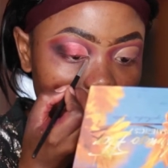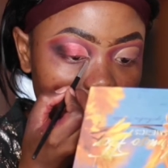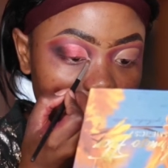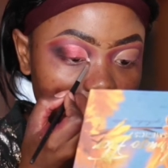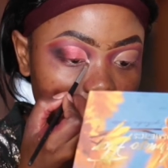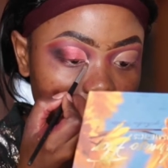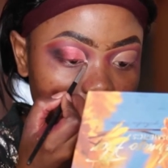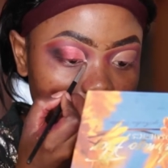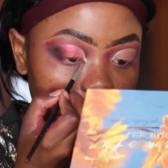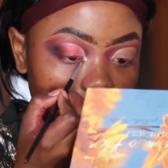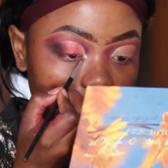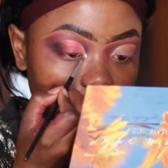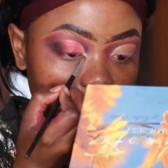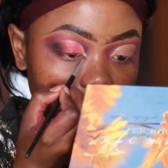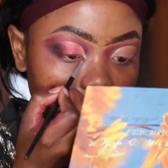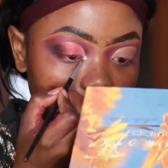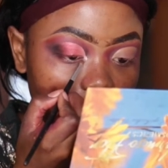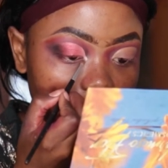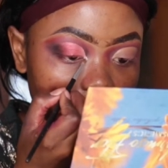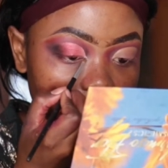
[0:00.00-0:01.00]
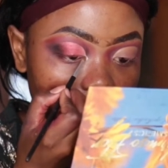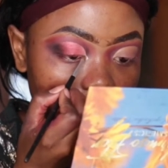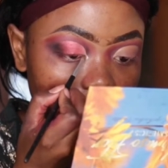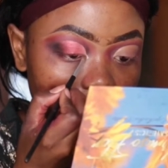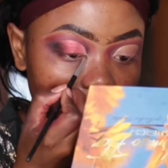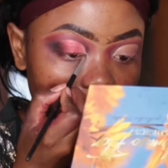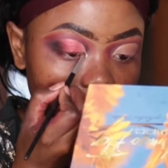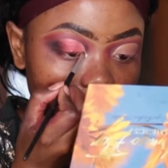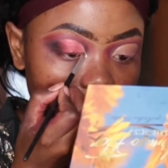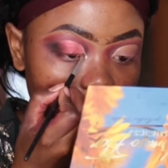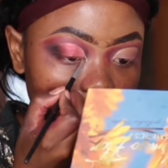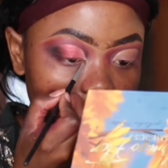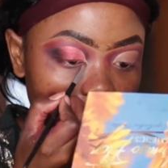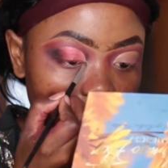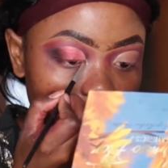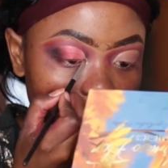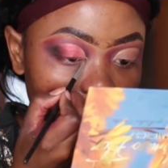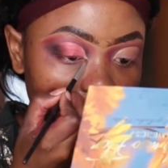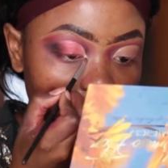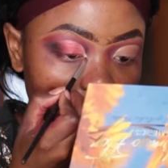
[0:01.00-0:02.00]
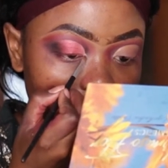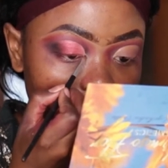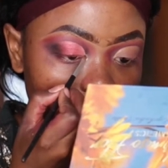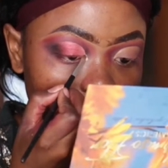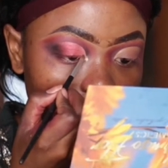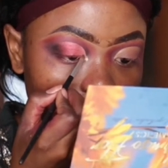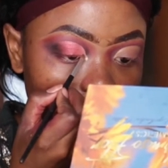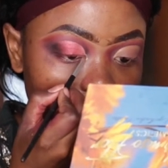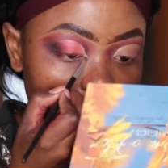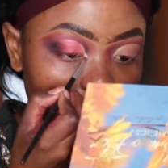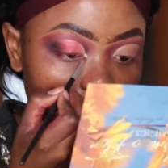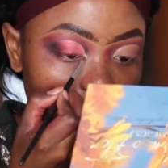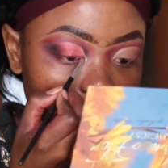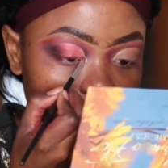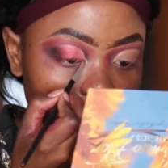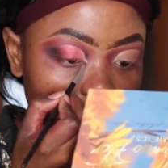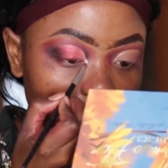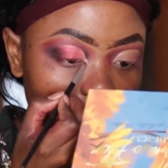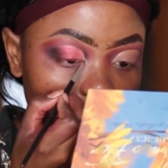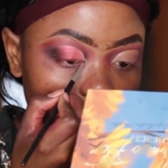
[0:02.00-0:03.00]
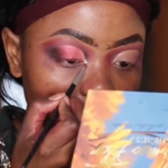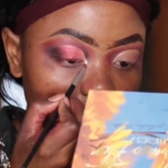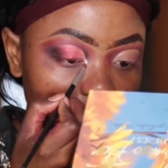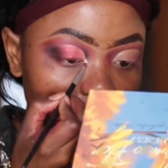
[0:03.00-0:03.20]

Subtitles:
on my inner corner